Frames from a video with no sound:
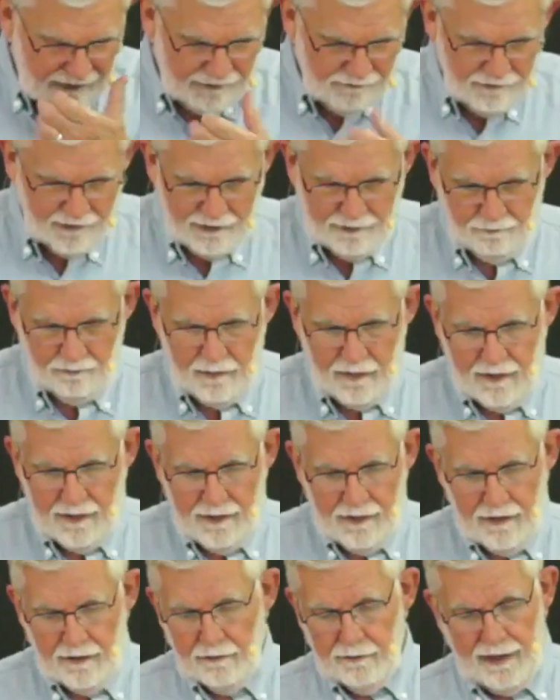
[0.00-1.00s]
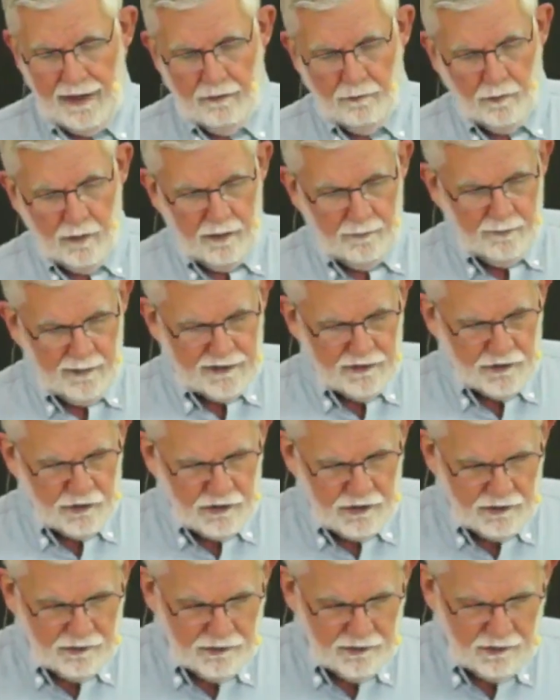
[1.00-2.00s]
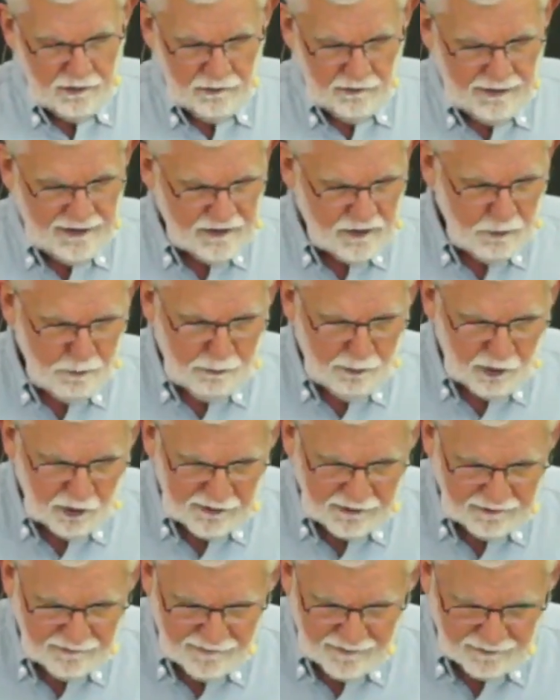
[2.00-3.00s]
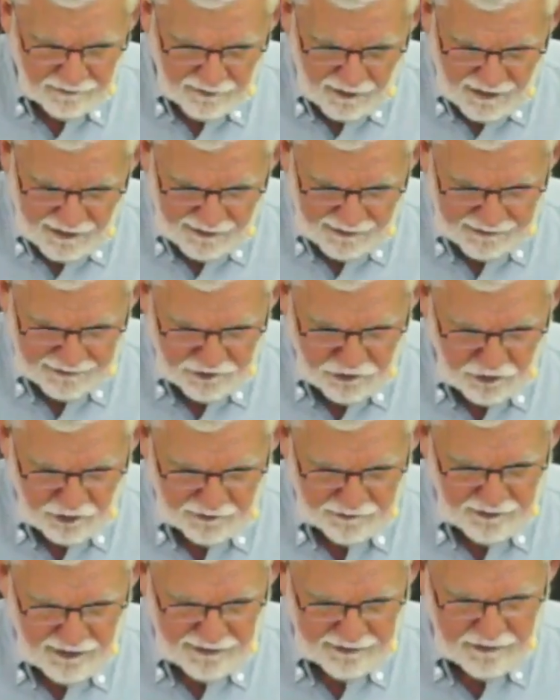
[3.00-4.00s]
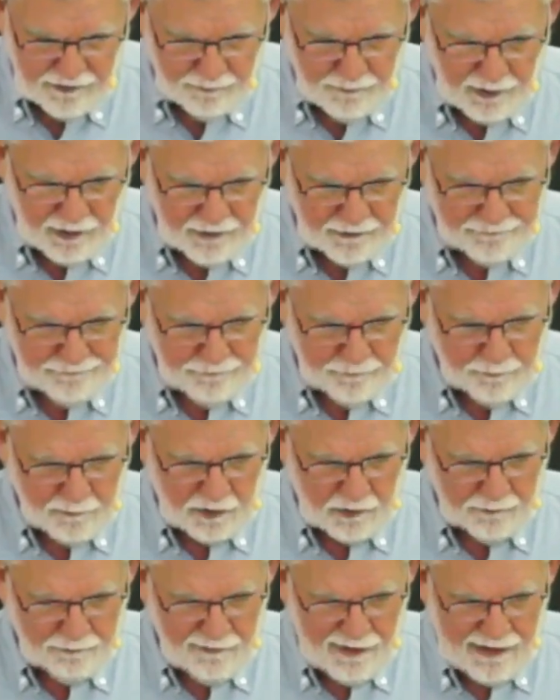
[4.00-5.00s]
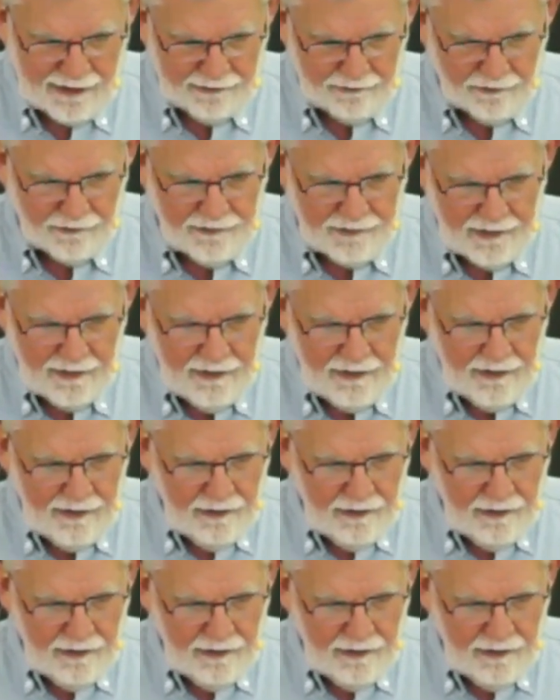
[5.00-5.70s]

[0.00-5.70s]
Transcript: to give them. Now, what must you do? This book of the law shall not depart from your mouth,